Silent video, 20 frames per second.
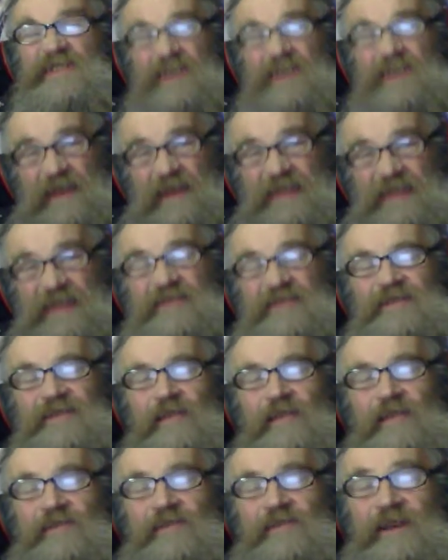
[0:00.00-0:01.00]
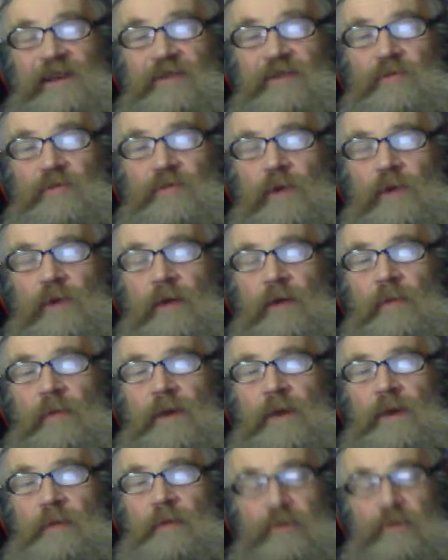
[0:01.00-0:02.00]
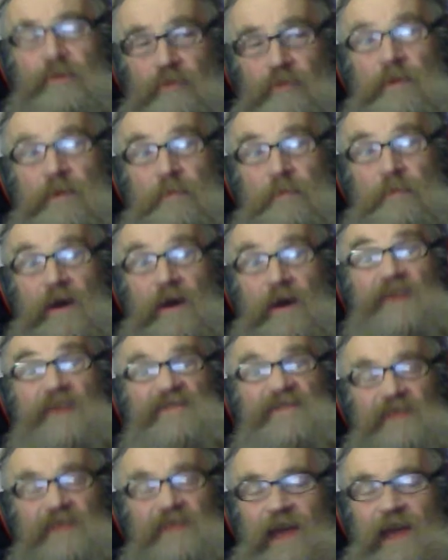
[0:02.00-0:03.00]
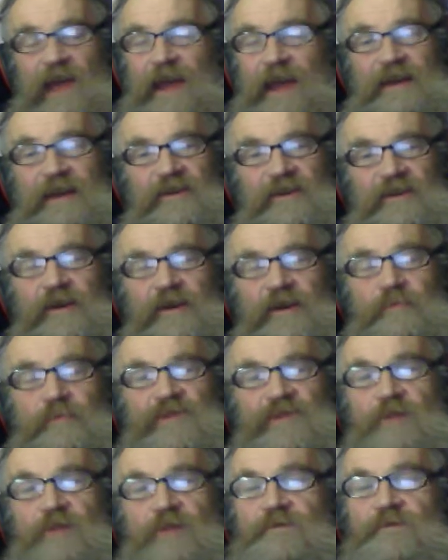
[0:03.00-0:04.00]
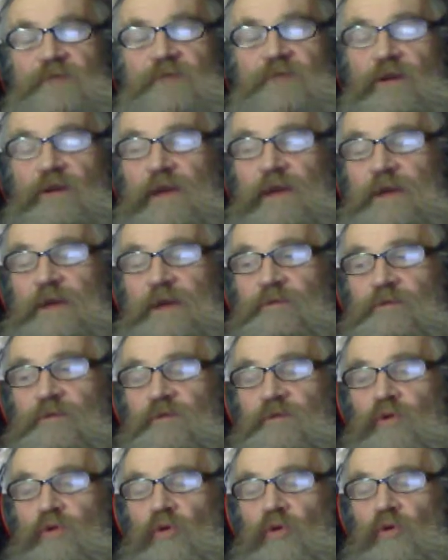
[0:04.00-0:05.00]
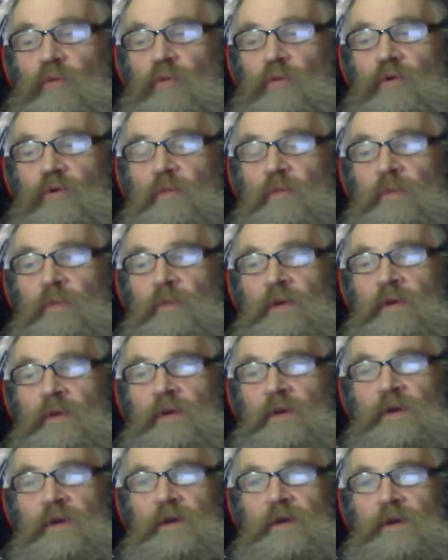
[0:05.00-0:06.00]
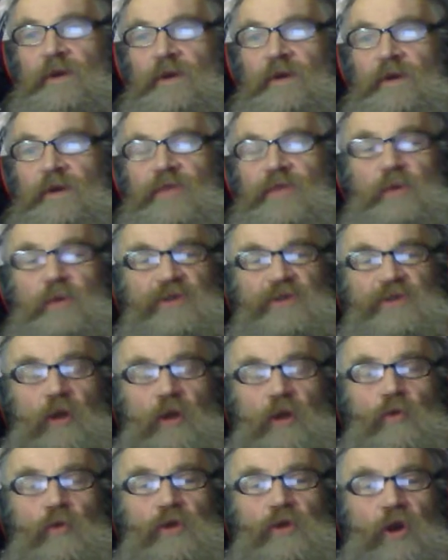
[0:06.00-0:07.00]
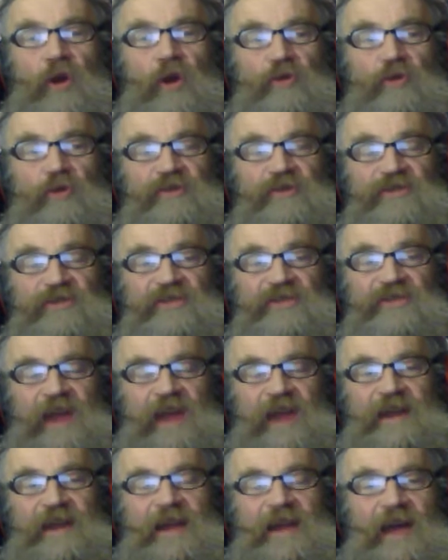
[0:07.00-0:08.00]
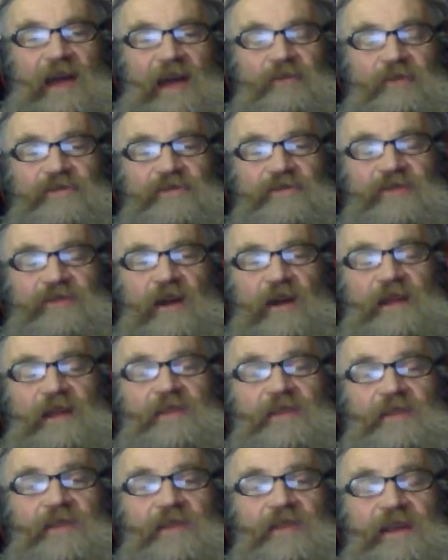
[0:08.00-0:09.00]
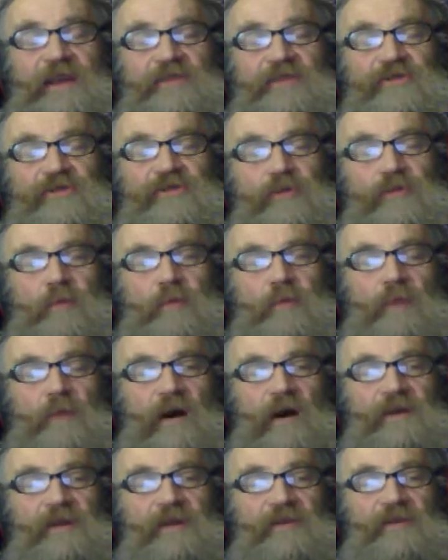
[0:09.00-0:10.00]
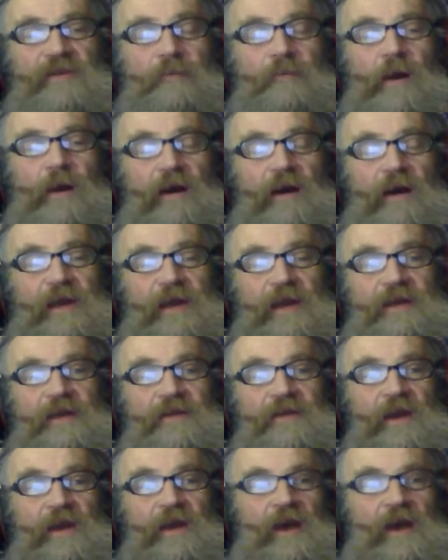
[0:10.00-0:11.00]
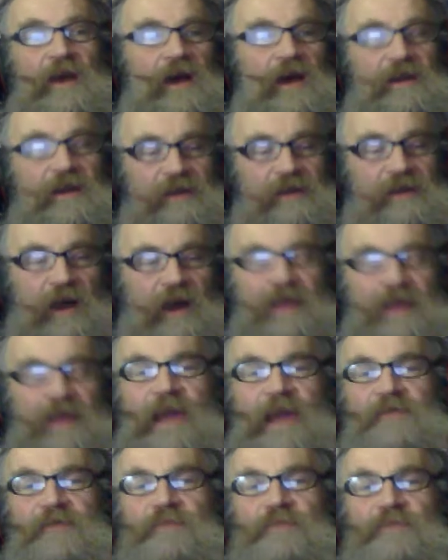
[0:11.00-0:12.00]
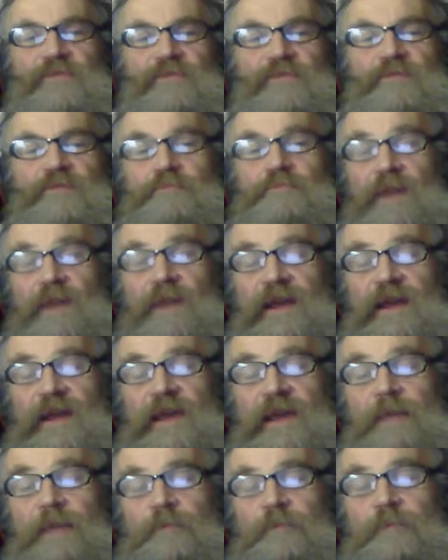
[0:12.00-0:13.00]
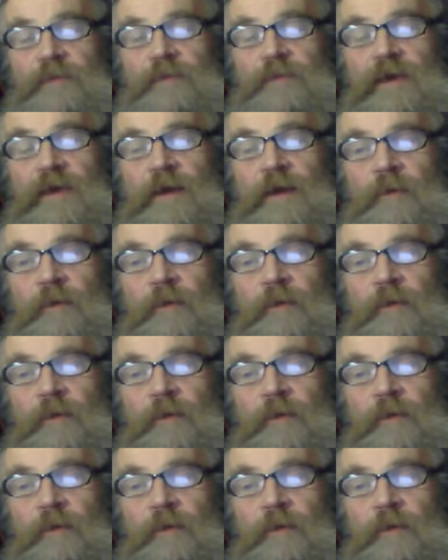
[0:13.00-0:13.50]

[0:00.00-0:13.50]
insulting as well. But remember, a slang term, so very informal. There was an old codger standing outside the supermarket, and I gave him some money, yeah?